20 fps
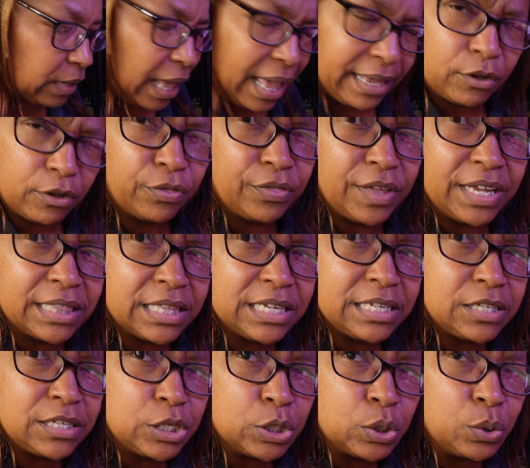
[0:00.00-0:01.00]
I don't think
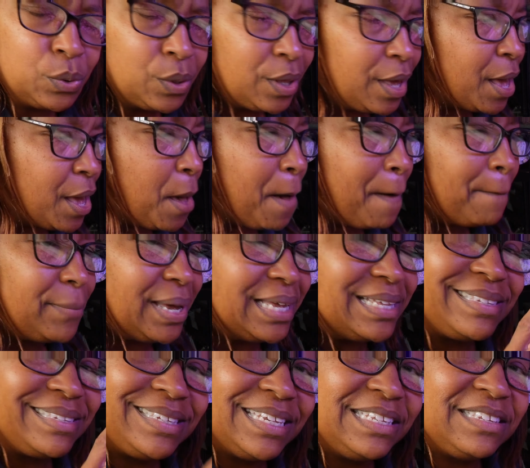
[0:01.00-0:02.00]
these do.
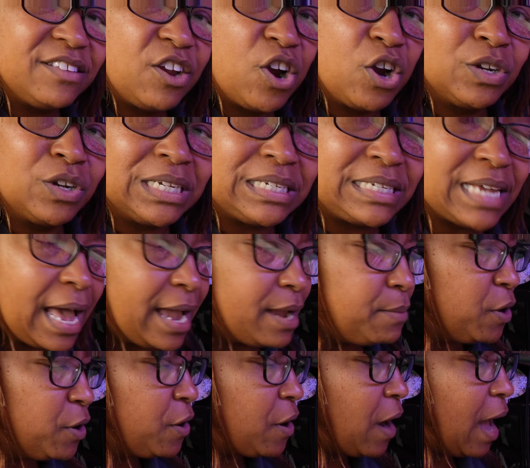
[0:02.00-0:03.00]
But since they're on a
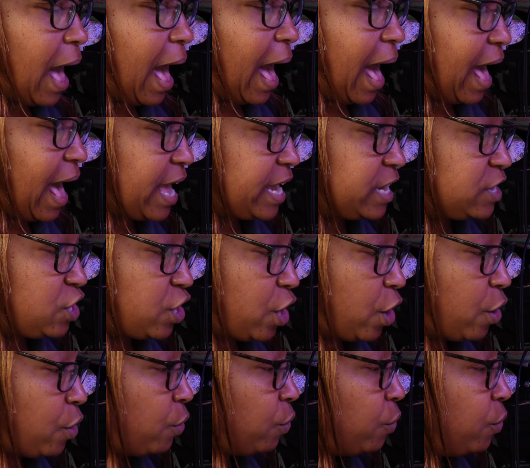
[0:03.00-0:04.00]
timer, I
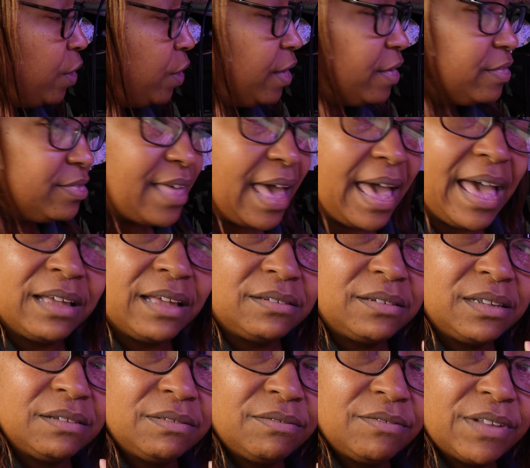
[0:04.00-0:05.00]
know that
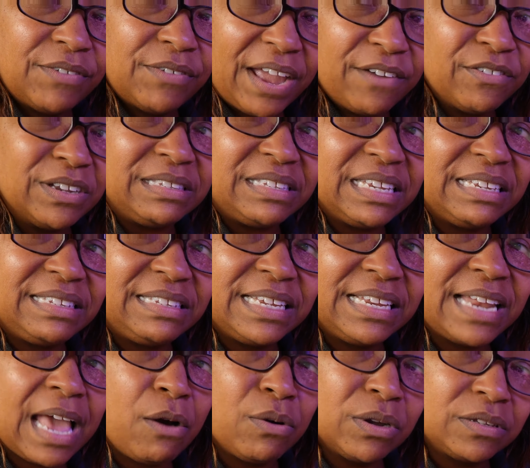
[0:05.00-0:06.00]
every
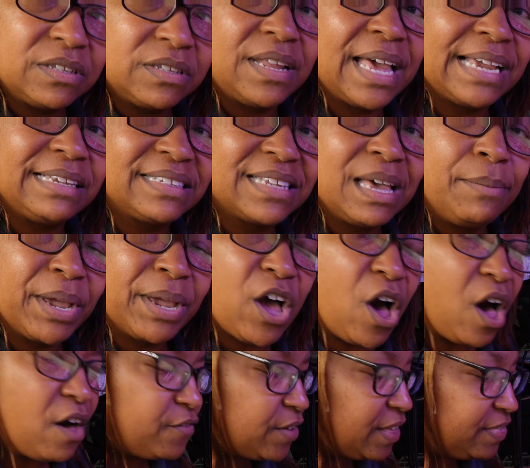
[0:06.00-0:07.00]
16 hours the light's coming
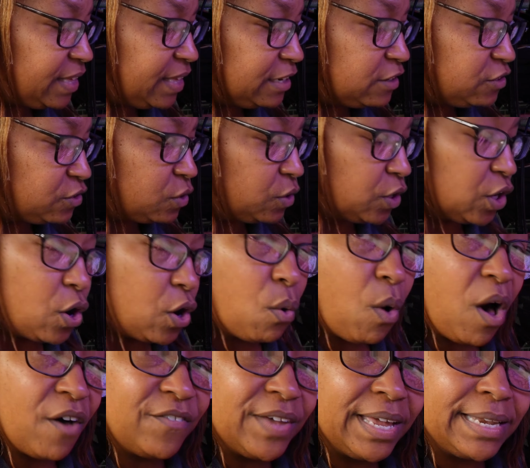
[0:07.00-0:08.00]
off and then it's going to go
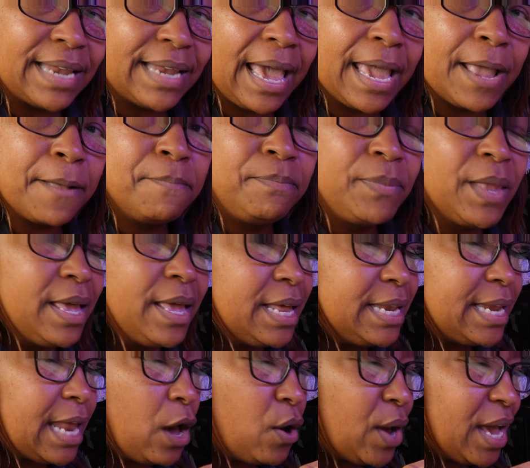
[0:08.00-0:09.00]
off at night.
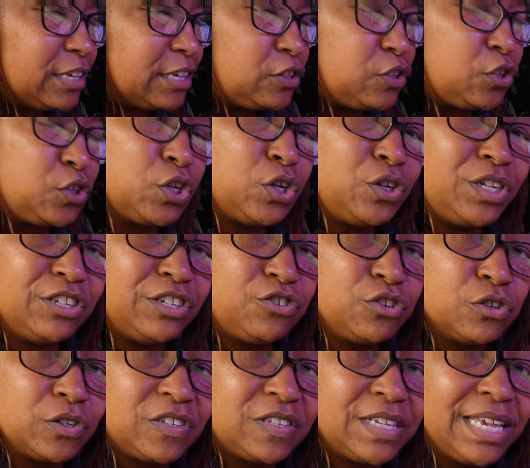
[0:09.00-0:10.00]
Now, as soon as
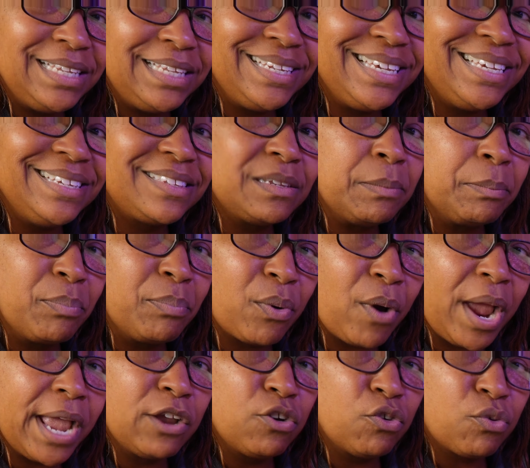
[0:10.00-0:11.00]
your seedlings
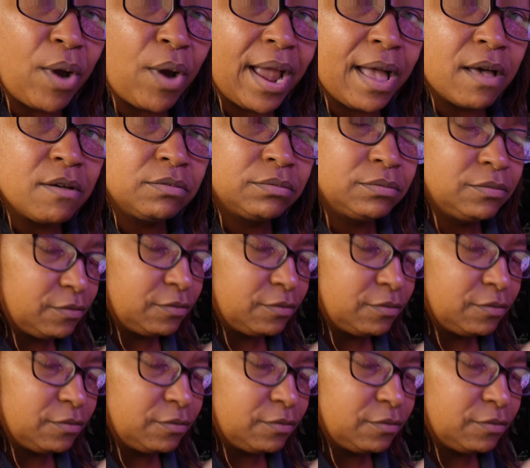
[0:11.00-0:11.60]
break ground,